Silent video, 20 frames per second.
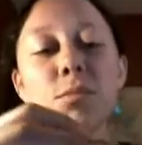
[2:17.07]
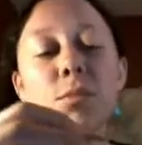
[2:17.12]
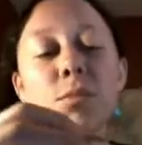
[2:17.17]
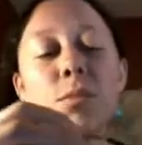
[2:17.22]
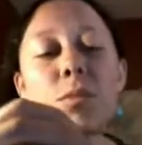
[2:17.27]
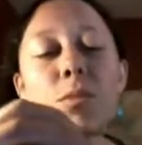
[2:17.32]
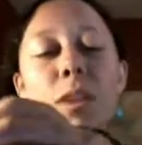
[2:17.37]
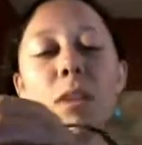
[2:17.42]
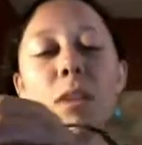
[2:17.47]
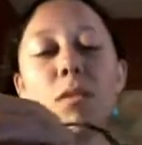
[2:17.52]

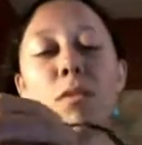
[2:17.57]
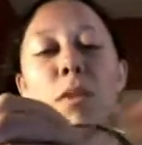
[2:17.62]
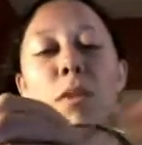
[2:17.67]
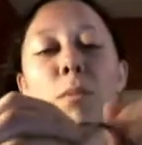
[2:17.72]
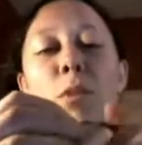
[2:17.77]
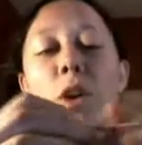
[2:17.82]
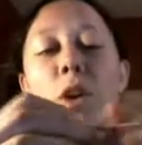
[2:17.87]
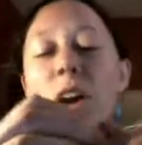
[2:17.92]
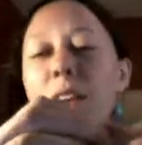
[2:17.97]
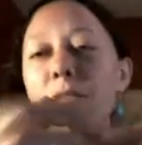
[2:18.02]
from
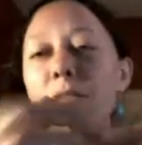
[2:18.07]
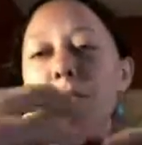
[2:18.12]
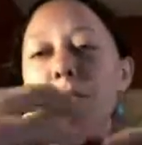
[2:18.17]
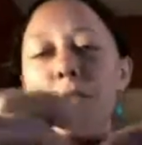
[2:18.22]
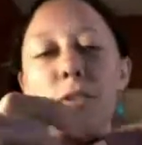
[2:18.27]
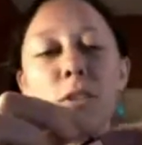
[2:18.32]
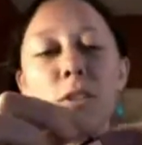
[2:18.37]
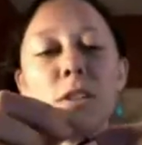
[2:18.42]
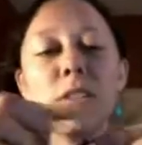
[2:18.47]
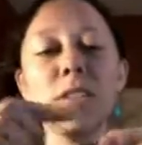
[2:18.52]
craft
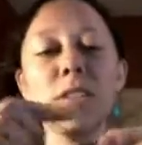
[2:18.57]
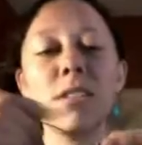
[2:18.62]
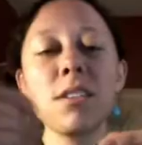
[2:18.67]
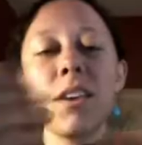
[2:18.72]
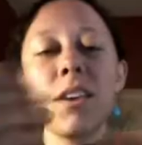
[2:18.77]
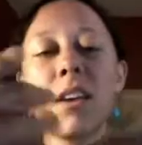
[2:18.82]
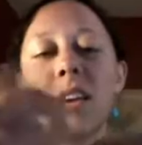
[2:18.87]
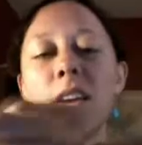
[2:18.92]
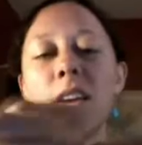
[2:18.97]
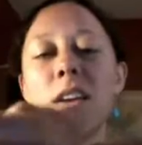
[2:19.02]
stores,
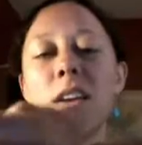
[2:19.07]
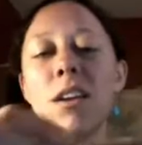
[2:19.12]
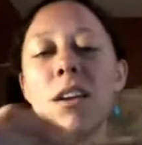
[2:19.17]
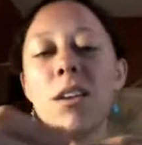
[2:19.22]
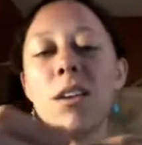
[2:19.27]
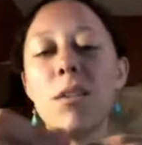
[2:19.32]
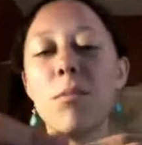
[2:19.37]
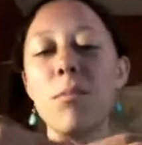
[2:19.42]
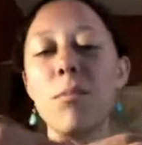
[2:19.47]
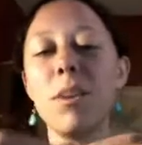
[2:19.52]

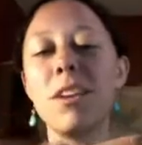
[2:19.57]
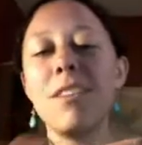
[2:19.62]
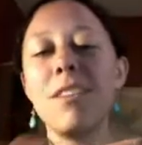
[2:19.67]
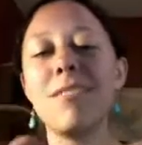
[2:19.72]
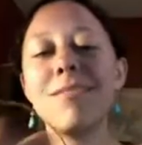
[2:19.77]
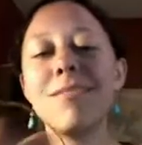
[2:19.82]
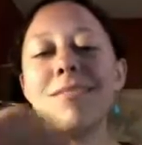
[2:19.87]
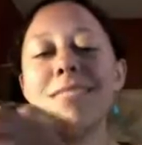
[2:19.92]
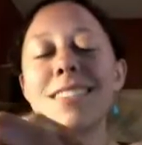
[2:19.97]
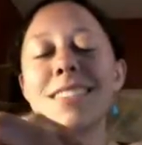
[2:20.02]
but
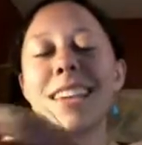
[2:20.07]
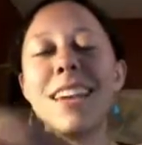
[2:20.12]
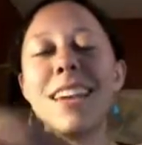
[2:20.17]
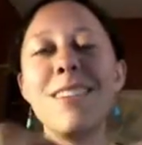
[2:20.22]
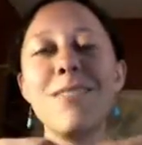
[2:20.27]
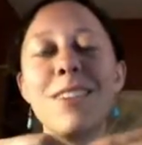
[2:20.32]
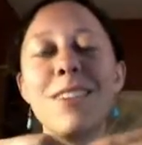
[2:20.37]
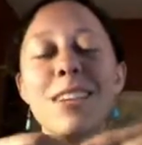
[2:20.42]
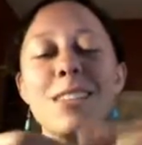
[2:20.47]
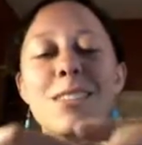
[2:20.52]
it's kind of funny
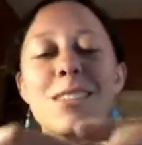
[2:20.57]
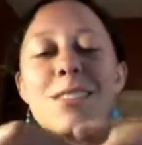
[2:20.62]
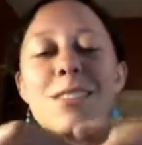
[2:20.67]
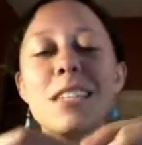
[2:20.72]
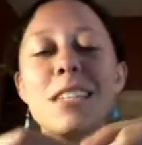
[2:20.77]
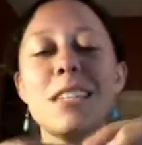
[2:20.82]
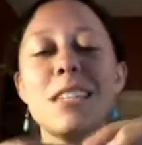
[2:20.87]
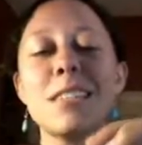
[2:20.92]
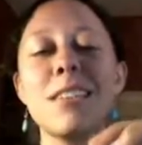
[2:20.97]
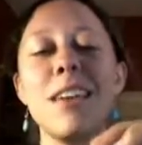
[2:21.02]
stories.
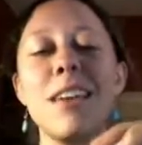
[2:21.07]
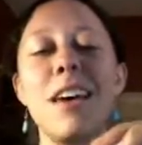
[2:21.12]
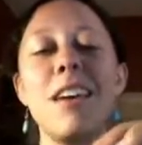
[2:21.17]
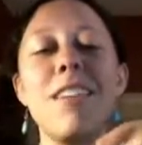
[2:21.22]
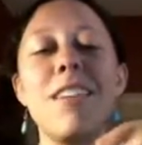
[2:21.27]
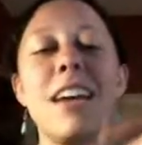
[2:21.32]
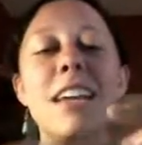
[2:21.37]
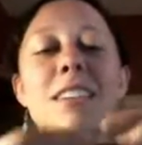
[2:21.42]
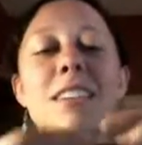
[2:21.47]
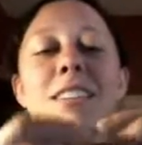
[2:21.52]
All right.
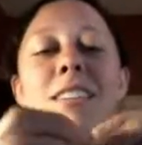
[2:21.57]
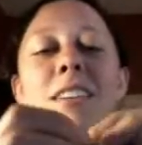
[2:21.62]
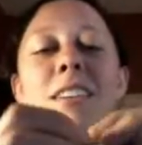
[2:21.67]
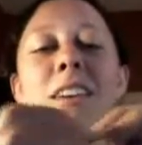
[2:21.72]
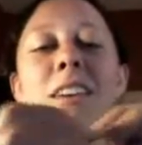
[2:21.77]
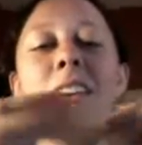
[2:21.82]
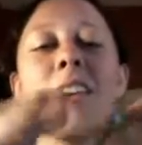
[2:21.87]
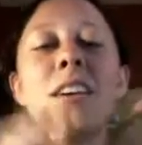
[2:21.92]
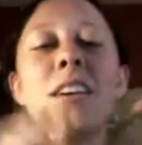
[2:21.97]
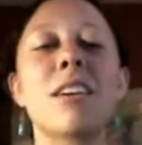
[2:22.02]

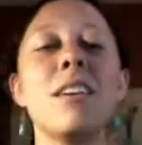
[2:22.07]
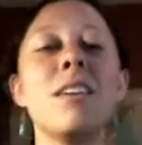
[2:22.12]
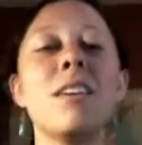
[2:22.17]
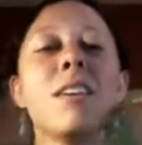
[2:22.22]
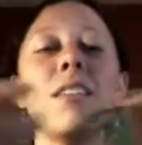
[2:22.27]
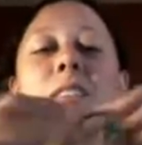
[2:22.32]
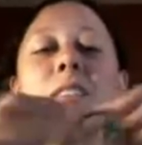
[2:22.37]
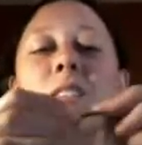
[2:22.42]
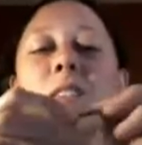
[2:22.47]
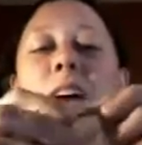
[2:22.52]

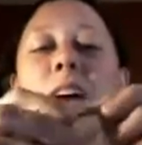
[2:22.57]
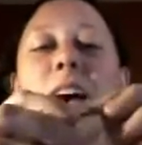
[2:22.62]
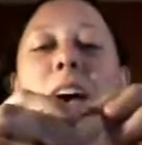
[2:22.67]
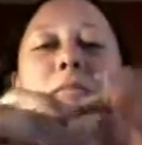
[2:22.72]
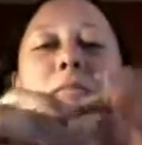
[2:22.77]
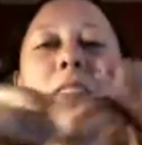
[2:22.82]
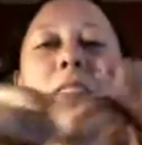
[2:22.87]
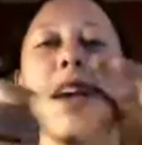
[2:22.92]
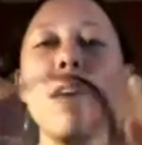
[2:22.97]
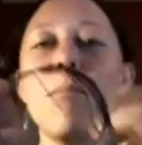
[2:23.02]
So I've
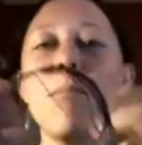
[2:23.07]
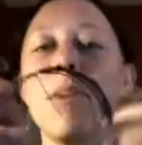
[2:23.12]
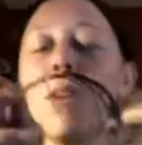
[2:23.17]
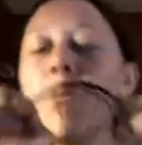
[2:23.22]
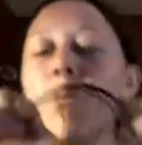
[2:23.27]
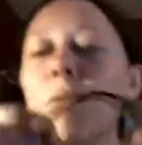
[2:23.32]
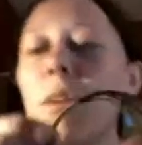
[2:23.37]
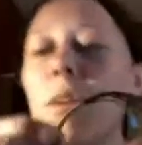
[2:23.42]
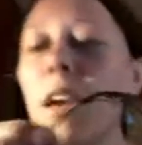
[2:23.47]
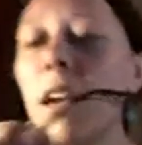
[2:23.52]
got my
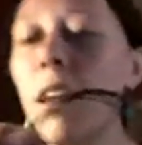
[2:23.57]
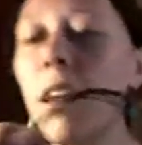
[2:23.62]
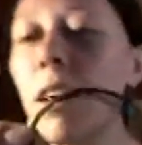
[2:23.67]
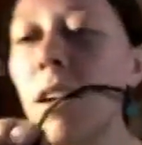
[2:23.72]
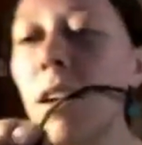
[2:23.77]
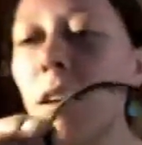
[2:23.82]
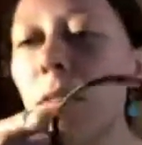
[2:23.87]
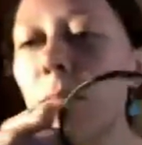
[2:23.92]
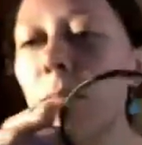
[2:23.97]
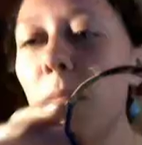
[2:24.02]
ring,
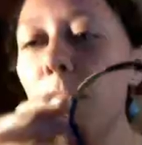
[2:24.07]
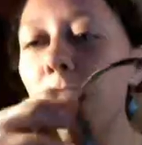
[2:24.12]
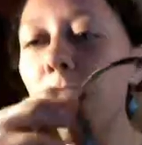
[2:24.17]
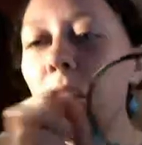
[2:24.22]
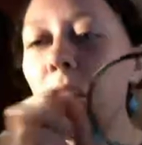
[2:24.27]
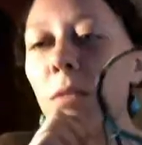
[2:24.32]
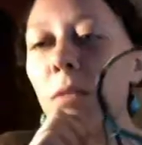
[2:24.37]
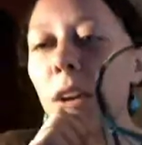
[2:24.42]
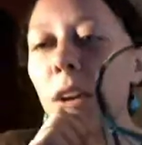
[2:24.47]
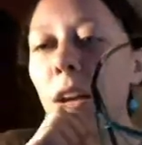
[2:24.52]
my metal
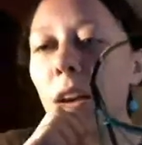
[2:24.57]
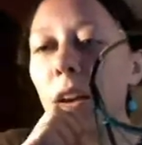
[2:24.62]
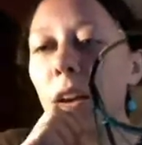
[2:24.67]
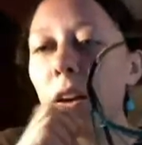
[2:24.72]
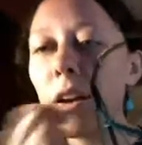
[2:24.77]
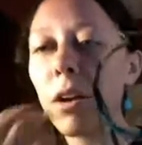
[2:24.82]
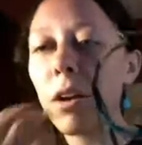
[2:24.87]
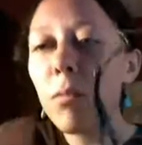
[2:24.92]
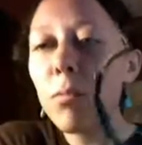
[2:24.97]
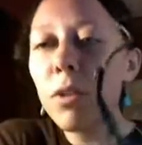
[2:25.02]
ring here,
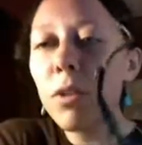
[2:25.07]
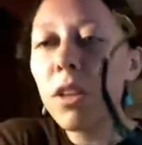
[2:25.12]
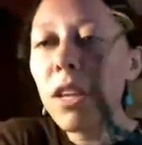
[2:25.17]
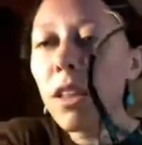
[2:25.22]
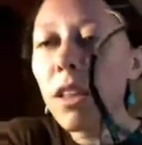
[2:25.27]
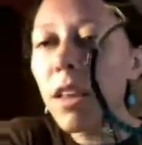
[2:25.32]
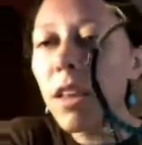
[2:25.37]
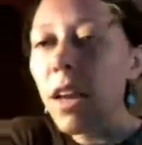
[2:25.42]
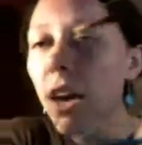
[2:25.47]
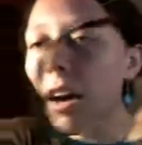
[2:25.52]
completely
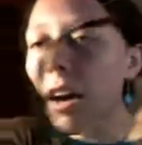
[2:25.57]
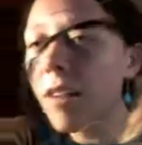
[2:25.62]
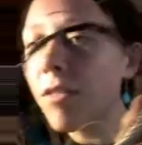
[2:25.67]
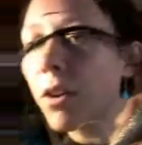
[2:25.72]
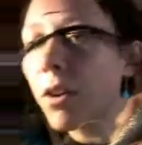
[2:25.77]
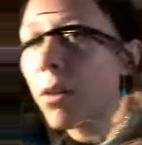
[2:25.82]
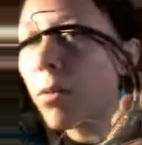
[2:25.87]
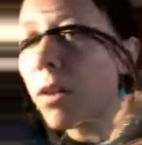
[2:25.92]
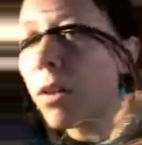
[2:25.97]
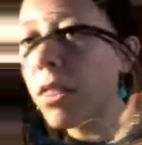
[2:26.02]
covered
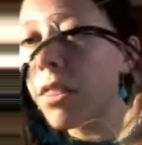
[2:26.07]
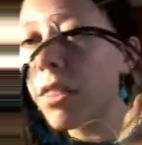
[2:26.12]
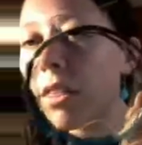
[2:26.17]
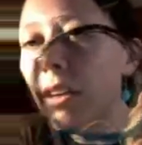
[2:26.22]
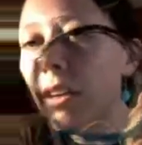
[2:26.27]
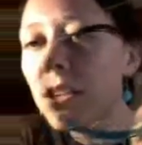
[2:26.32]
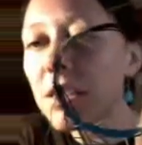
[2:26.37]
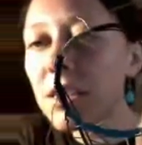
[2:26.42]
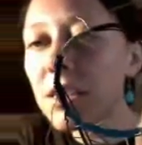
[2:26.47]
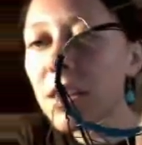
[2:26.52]
with this
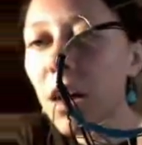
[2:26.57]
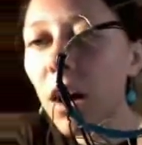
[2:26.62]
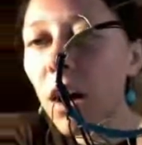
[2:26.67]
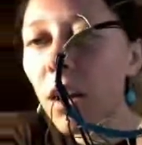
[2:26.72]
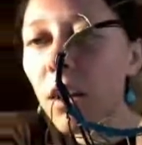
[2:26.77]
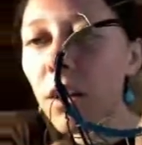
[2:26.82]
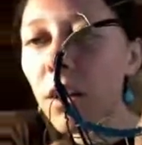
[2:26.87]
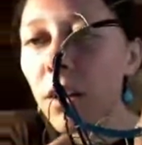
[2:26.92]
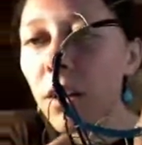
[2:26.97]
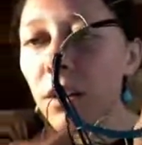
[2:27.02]
color
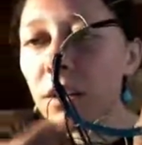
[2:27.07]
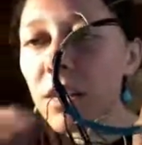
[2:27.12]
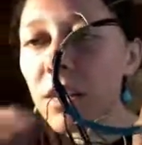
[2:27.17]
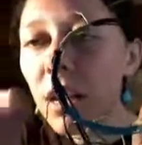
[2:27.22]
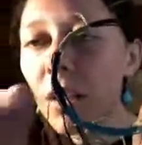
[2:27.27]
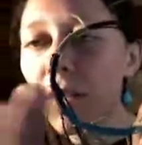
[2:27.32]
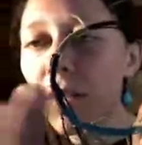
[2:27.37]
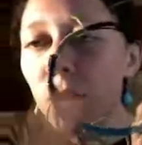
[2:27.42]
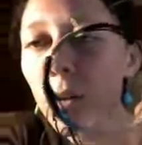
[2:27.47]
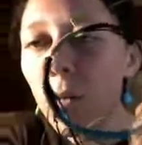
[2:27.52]

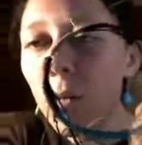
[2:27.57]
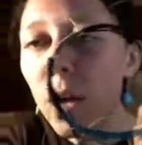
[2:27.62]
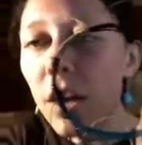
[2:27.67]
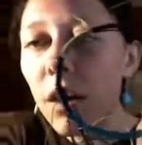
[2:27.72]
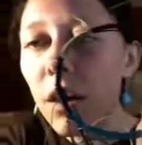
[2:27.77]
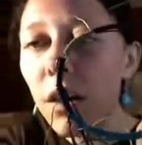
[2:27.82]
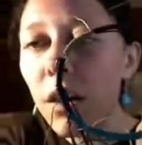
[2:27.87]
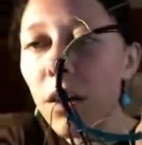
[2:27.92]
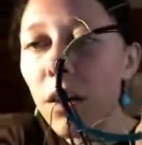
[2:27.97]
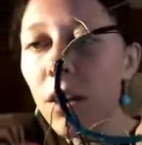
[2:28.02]
telephone wire
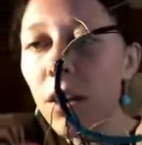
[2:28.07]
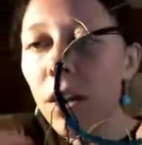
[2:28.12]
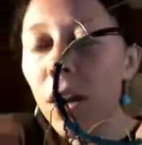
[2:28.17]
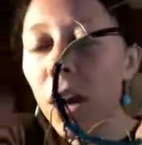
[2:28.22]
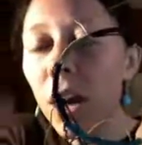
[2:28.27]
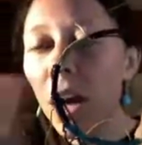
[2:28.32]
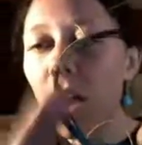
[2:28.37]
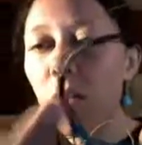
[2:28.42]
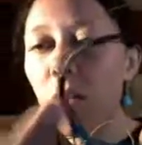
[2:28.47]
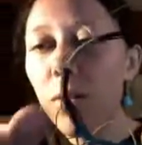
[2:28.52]
all the
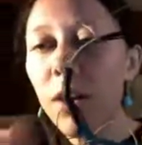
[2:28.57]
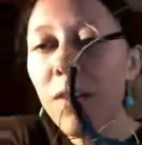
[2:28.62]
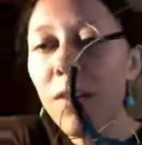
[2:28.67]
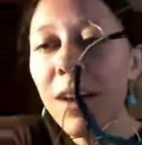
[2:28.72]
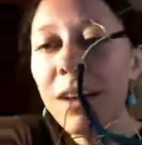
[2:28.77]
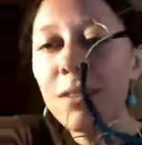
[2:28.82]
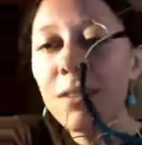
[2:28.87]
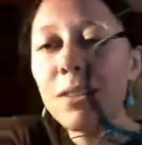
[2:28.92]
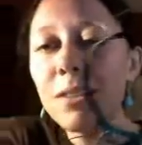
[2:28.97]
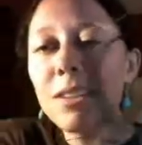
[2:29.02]
way
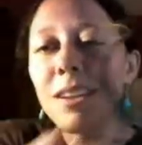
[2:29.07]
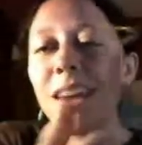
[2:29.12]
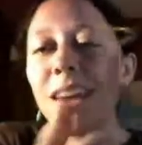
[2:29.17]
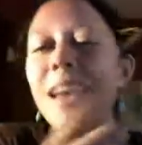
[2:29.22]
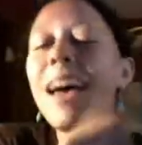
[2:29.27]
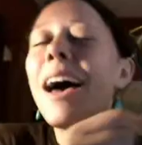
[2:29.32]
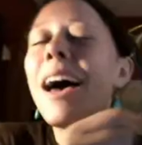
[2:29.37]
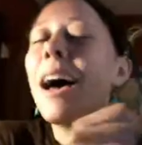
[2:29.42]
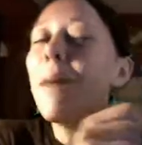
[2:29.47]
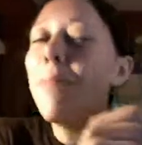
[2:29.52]
around.
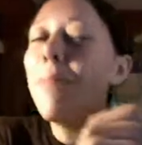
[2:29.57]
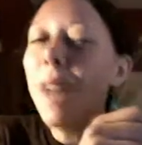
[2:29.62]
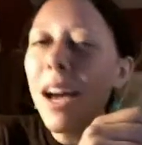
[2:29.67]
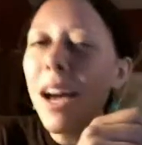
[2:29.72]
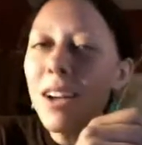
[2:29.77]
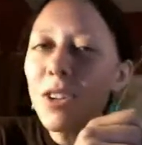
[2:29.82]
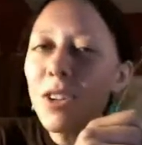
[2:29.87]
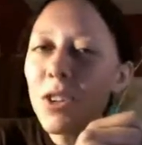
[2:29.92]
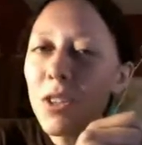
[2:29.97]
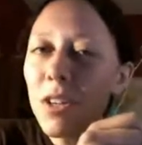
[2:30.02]
I'm not
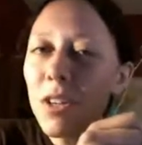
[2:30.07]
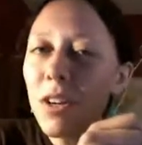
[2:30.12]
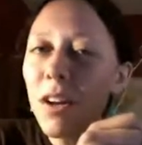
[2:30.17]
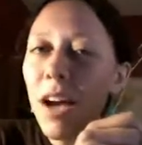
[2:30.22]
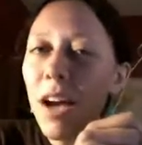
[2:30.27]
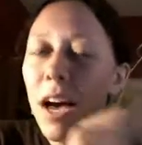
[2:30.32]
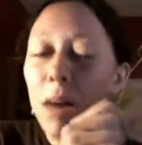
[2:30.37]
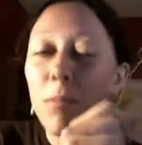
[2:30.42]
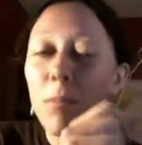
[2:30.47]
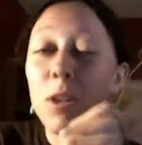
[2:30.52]
sure how
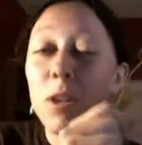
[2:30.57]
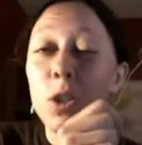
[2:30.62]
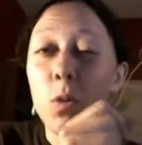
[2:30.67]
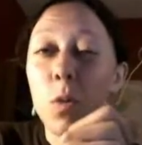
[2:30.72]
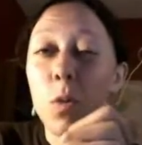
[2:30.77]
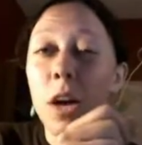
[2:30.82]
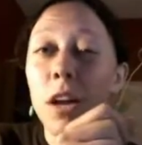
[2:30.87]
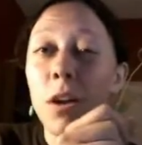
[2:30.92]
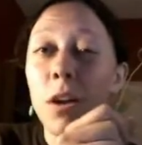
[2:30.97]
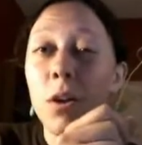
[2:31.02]
much wire
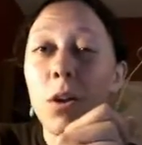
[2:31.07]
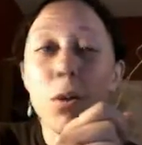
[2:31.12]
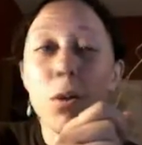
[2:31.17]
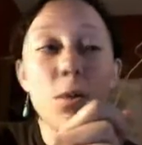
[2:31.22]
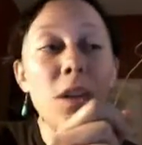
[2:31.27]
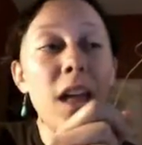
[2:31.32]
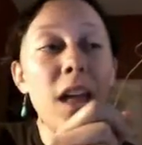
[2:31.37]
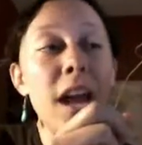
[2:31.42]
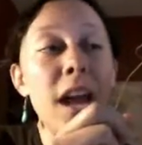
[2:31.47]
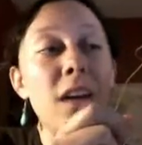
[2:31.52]
you will
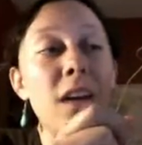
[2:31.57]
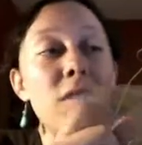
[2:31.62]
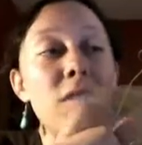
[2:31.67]
have